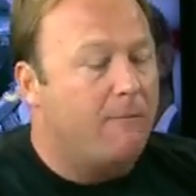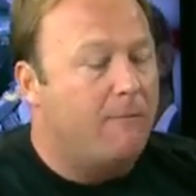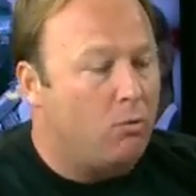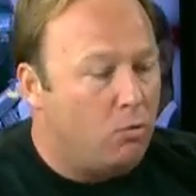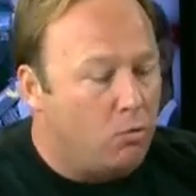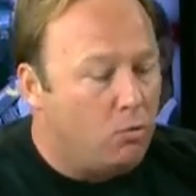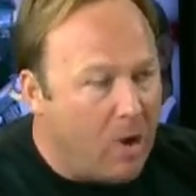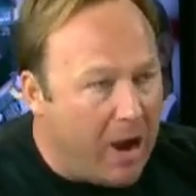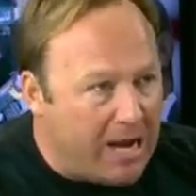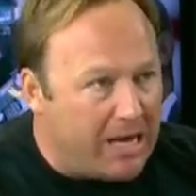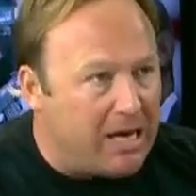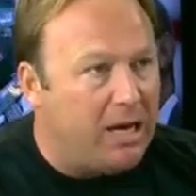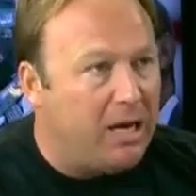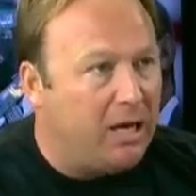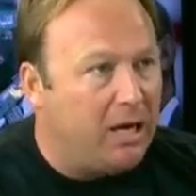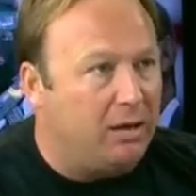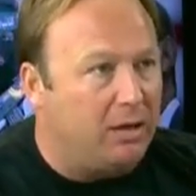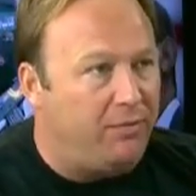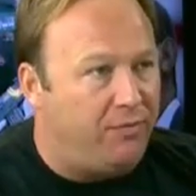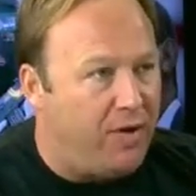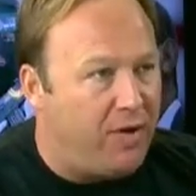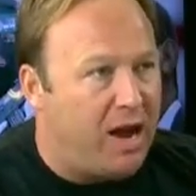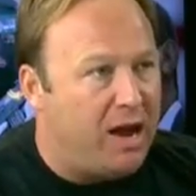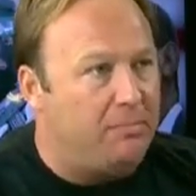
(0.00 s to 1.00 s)
wrecking
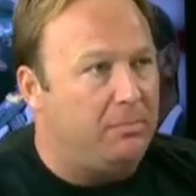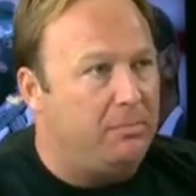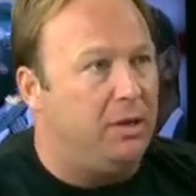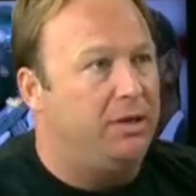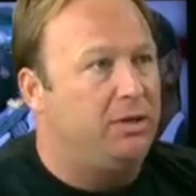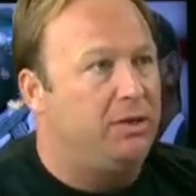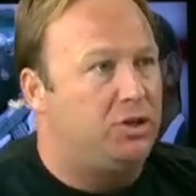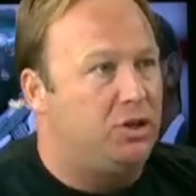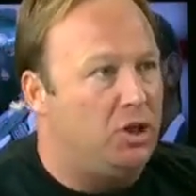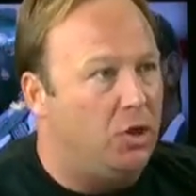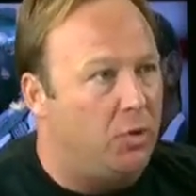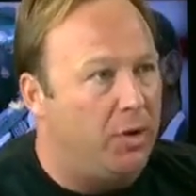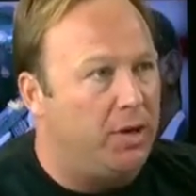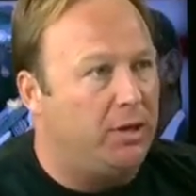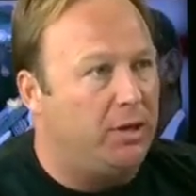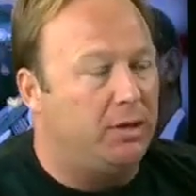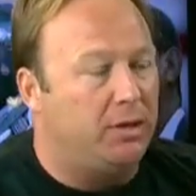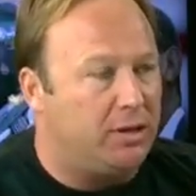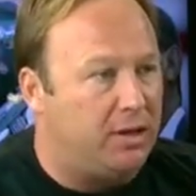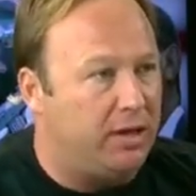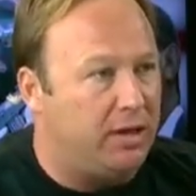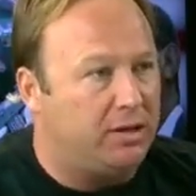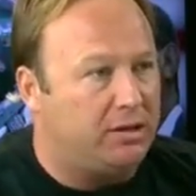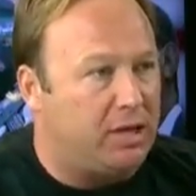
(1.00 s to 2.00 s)
the families, doing
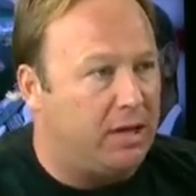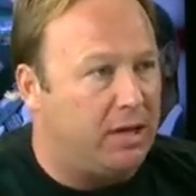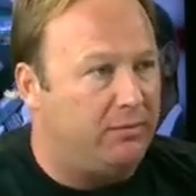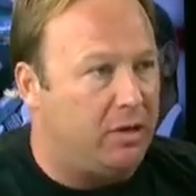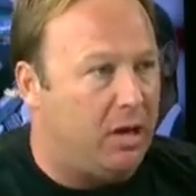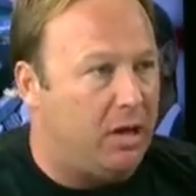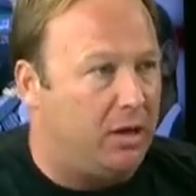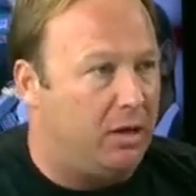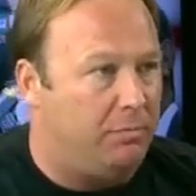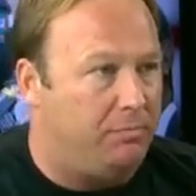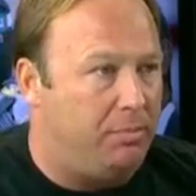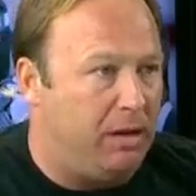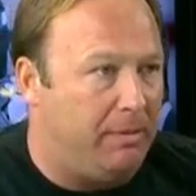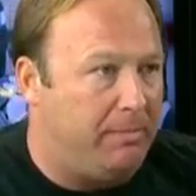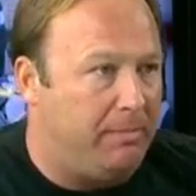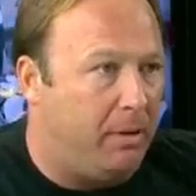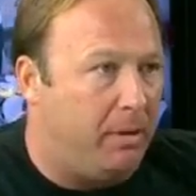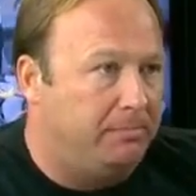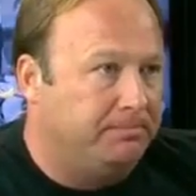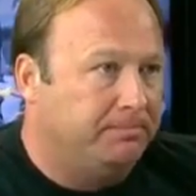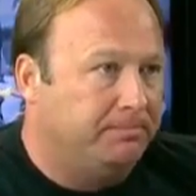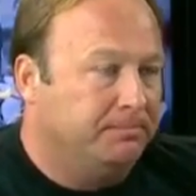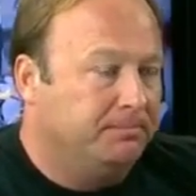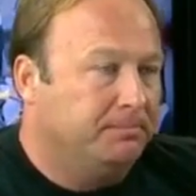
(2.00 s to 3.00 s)
the things they've done to
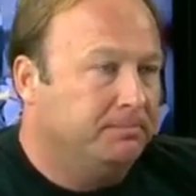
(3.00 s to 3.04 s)
people.